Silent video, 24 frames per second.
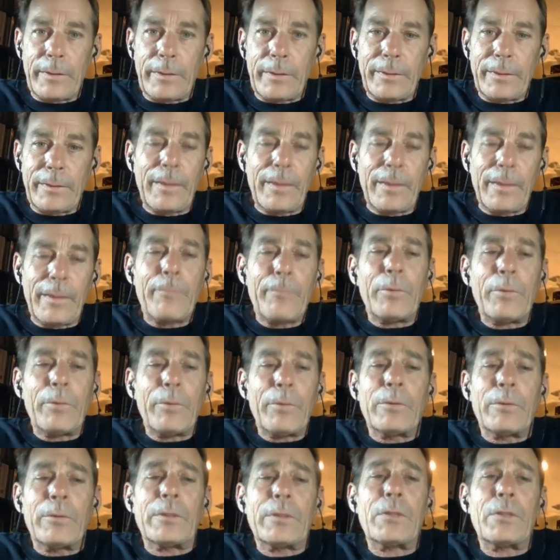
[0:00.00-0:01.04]
And I'm not
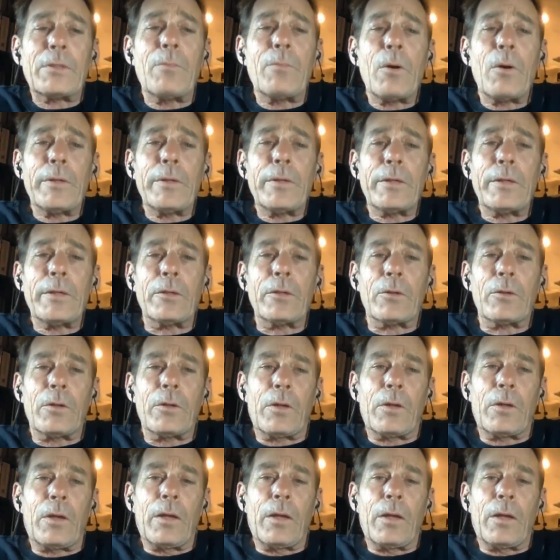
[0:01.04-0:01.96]
blowing smoke here.